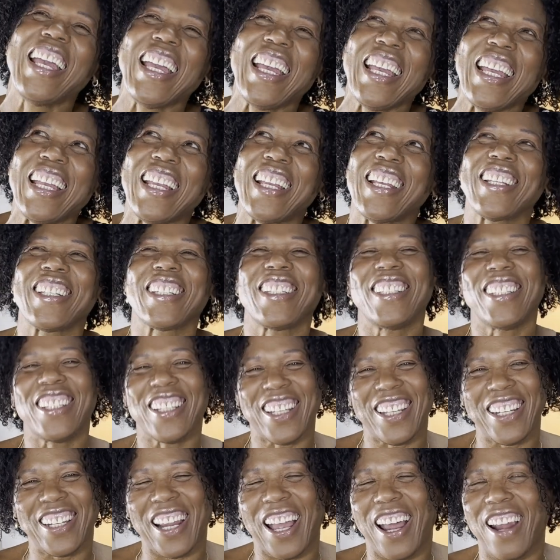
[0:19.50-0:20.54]
He's
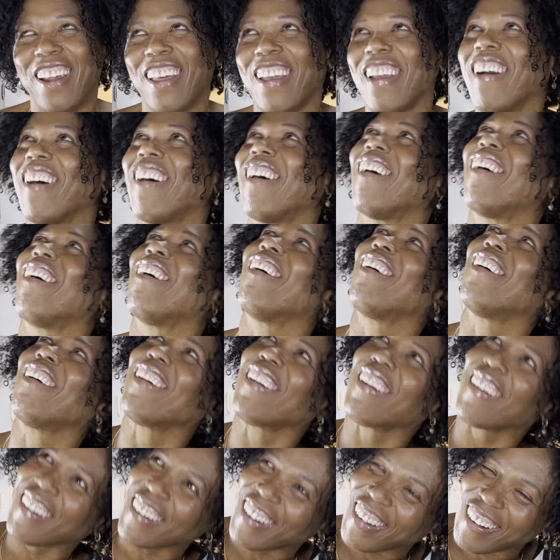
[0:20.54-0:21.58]
looking at like, oh
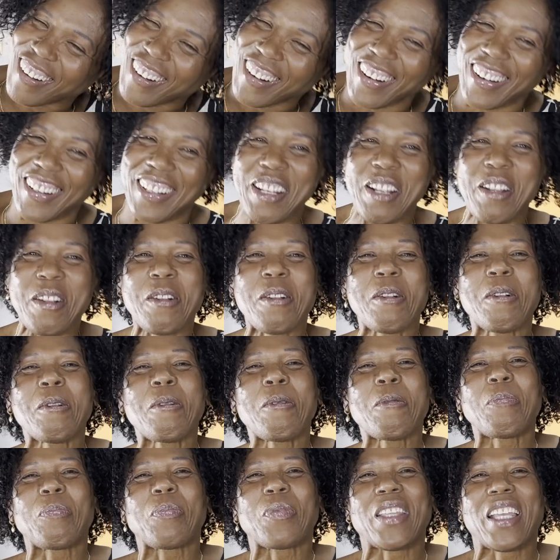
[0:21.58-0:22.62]
Lord.
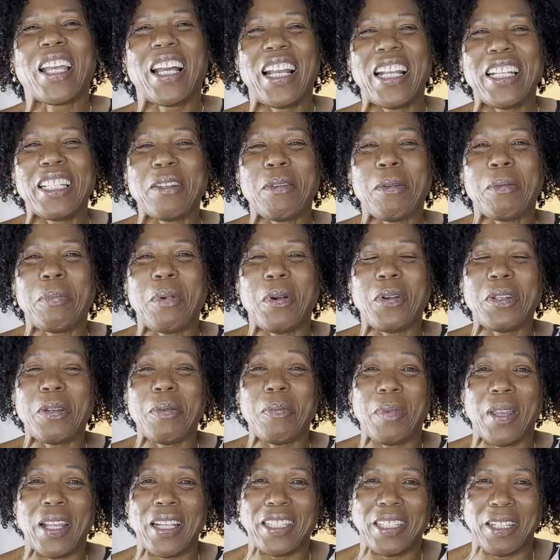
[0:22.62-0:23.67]
Guys, I'm about to
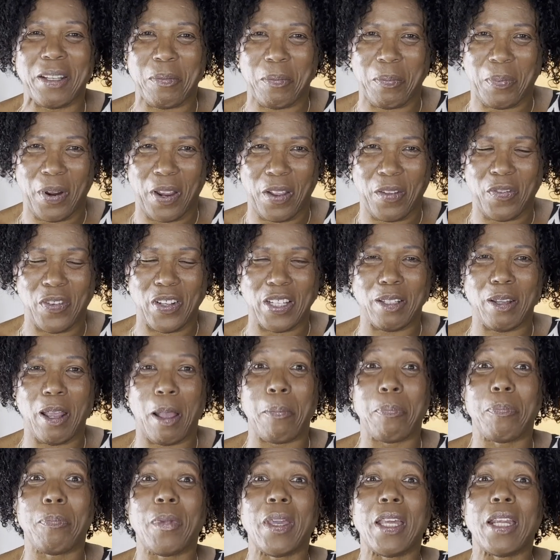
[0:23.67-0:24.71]
make some breakfast.
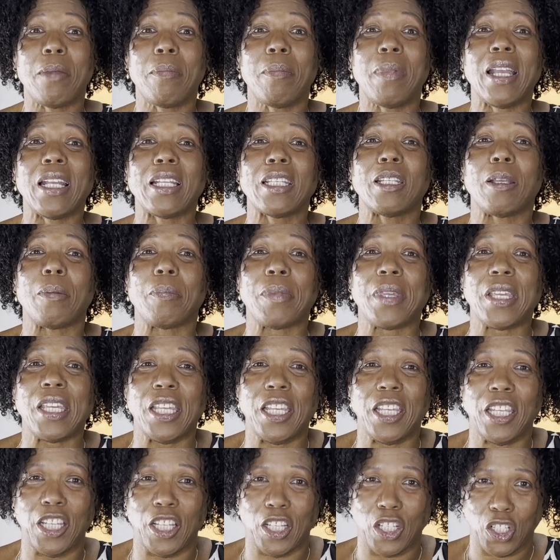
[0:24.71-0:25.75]
I'm gonna make some
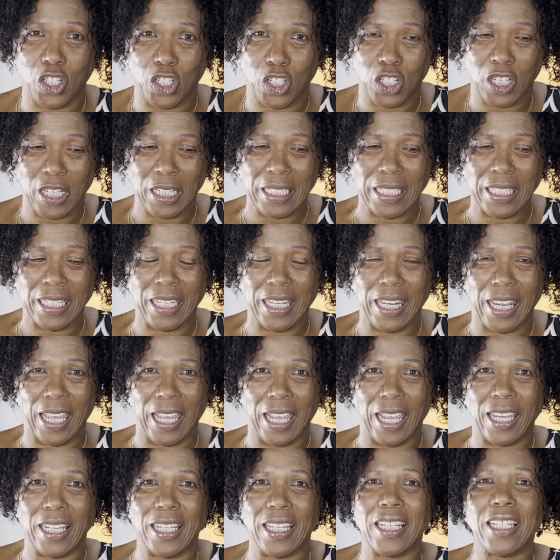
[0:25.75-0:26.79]
quiche
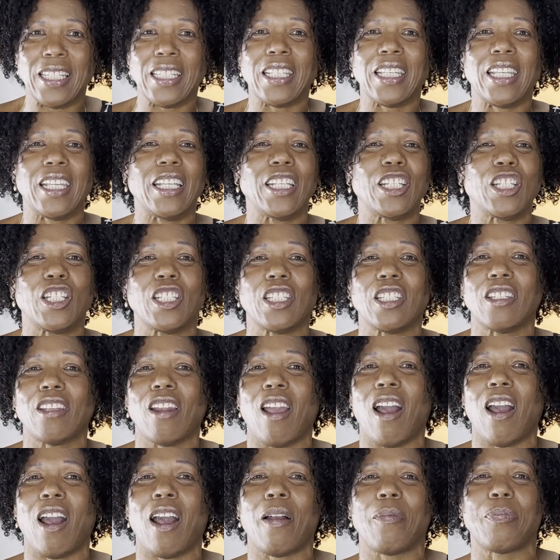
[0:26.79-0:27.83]
today. This quiche is
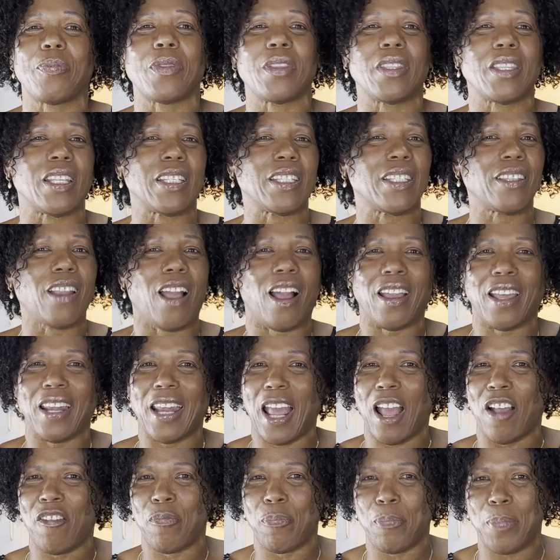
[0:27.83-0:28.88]
not
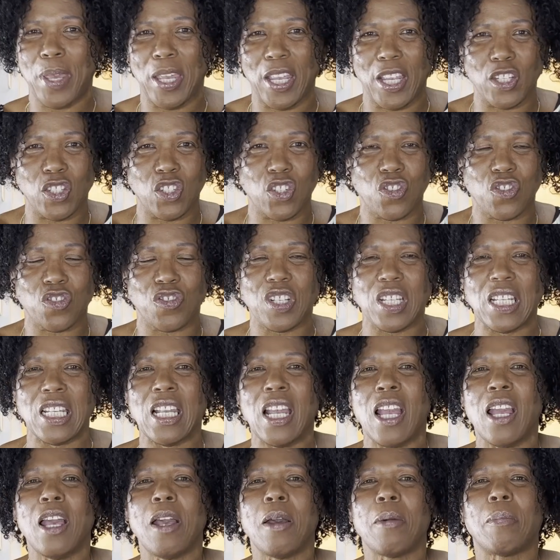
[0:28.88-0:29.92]
gonna have pastry,
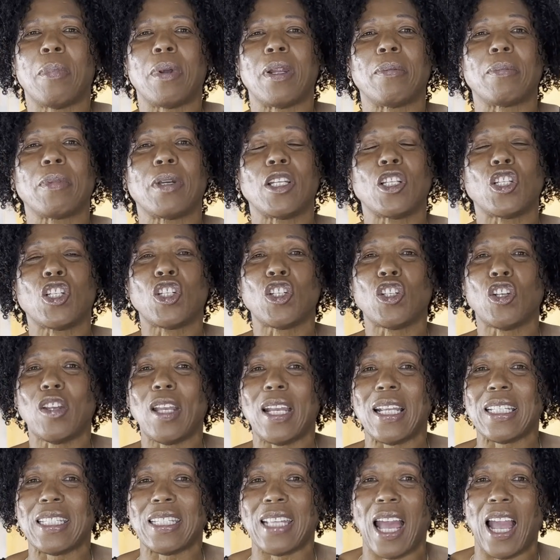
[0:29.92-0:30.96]
but I'm gonna show you
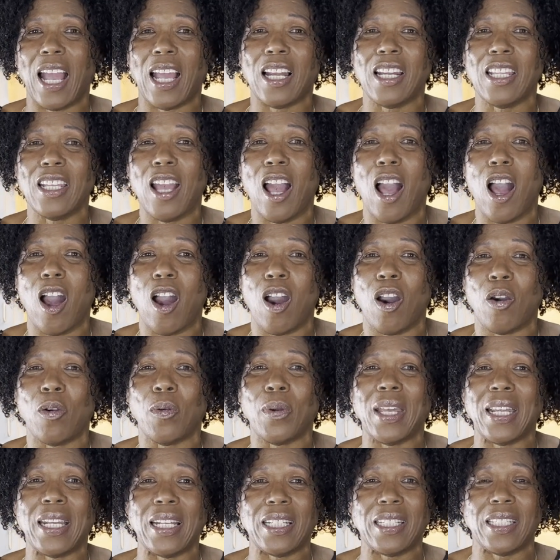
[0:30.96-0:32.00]
exactly how
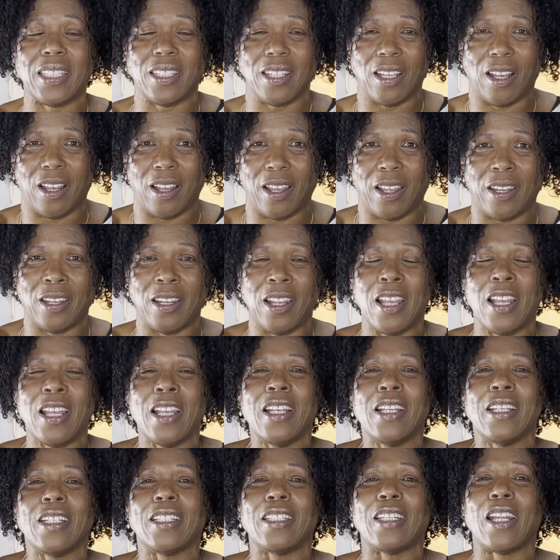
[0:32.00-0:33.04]
it is done.
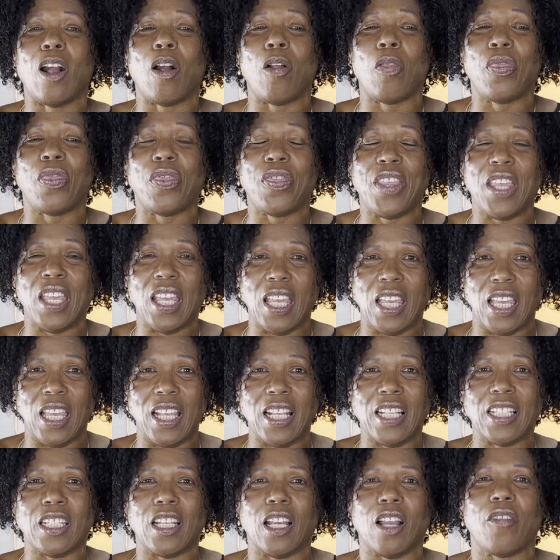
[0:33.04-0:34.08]
Now
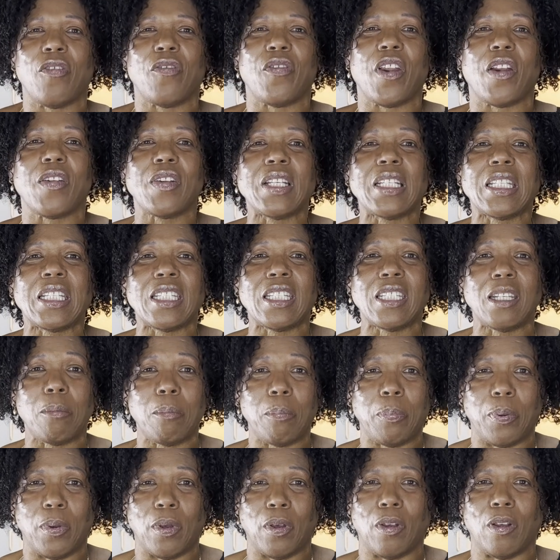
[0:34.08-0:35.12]
these are very
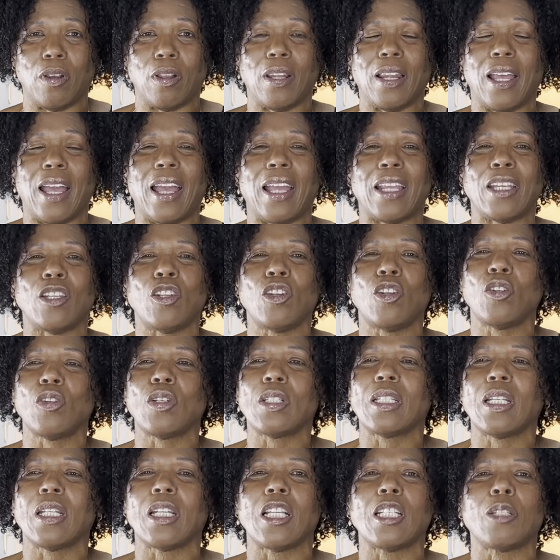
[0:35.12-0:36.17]
simple, and
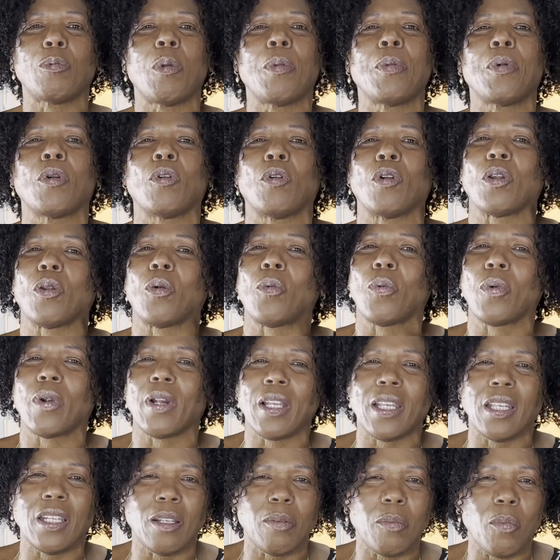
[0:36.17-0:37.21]
sometimes people going to
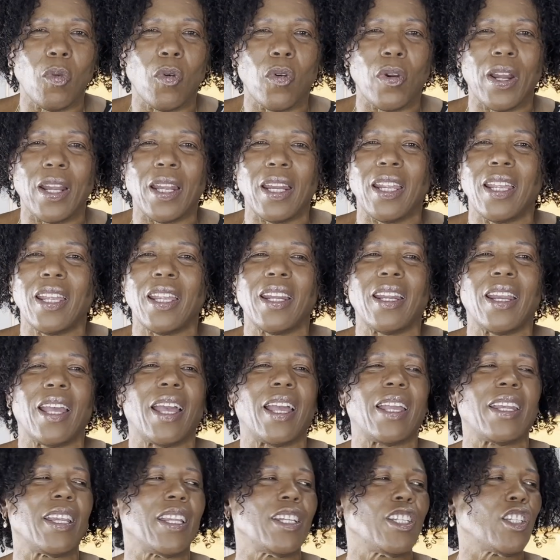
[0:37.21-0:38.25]
work in the morning
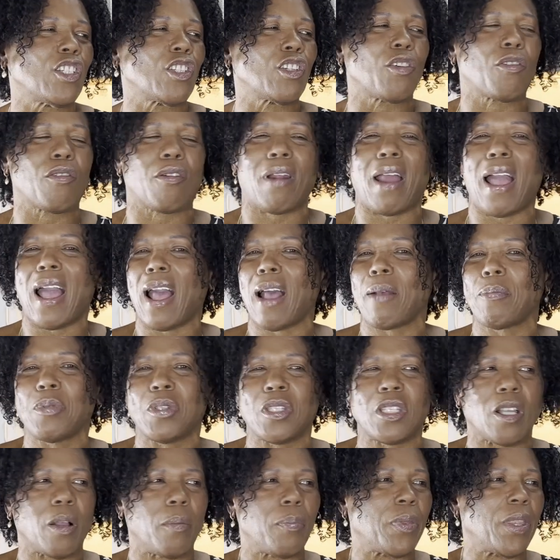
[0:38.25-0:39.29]
and they just grab
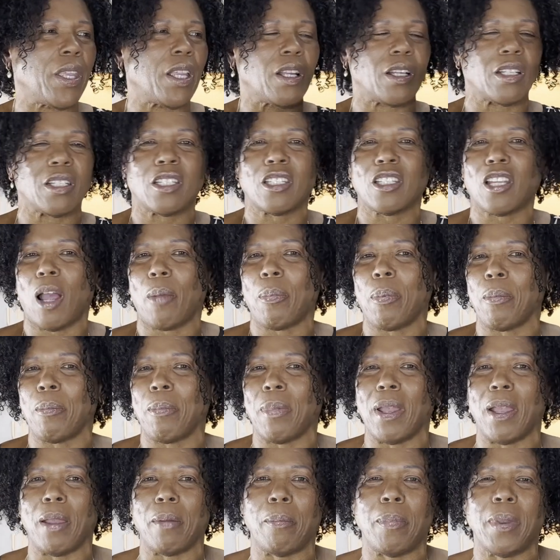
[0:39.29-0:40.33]
something or stop and
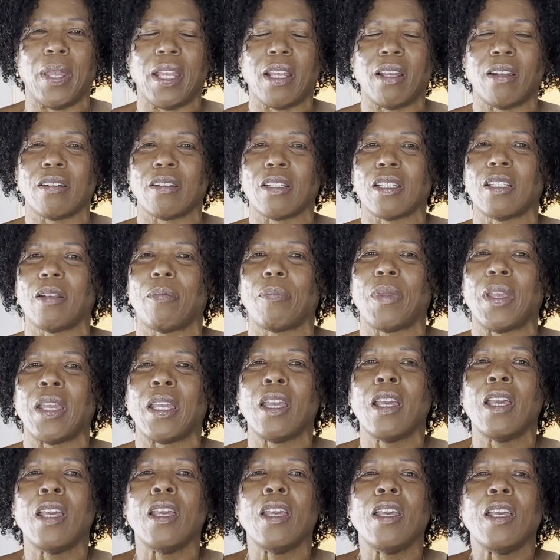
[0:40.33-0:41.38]
buy a bagel or
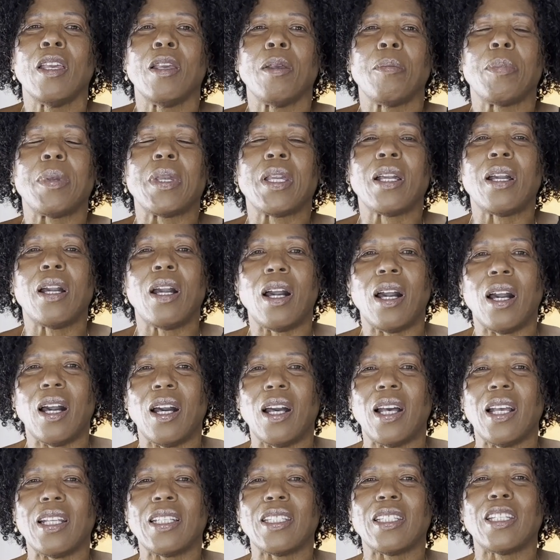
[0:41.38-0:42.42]
something
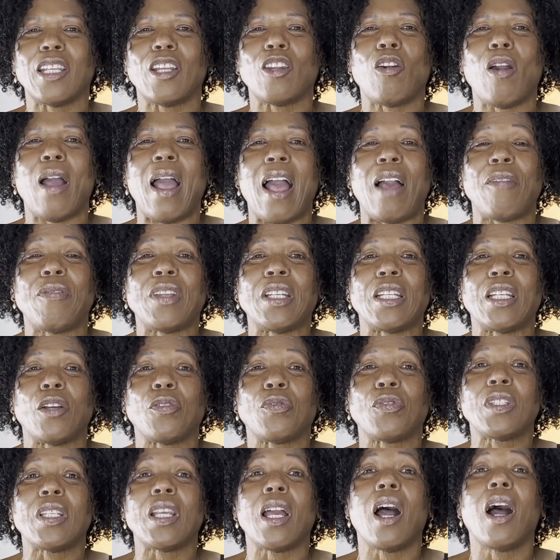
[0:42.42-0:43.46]
because they don't have
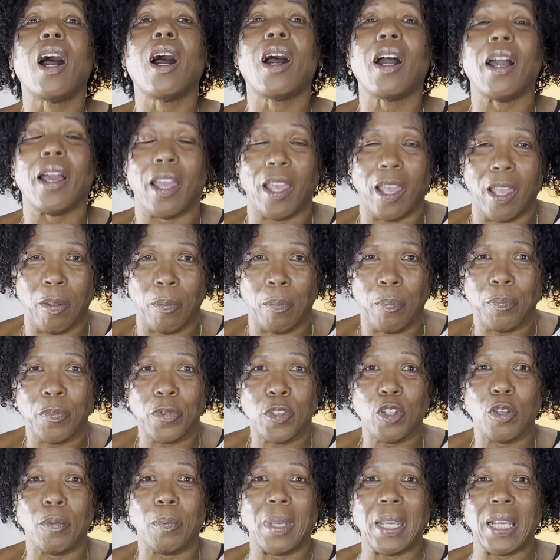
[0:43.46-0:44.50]
enough time
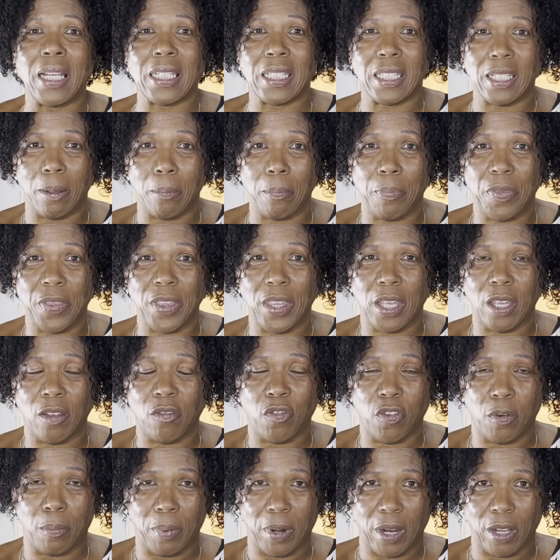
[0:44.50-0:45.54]
to make something
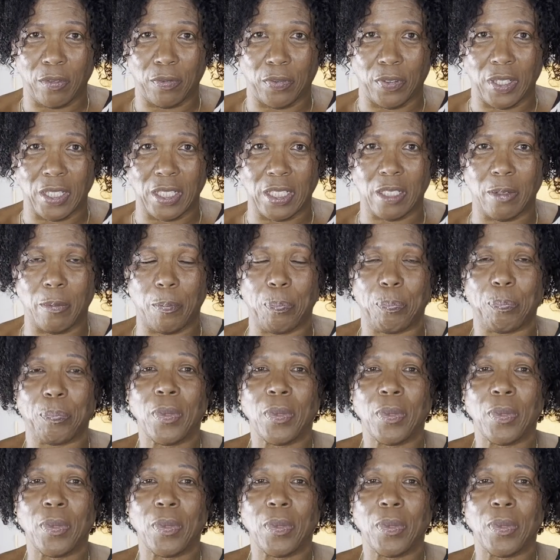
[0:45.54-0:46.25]
for breakfast.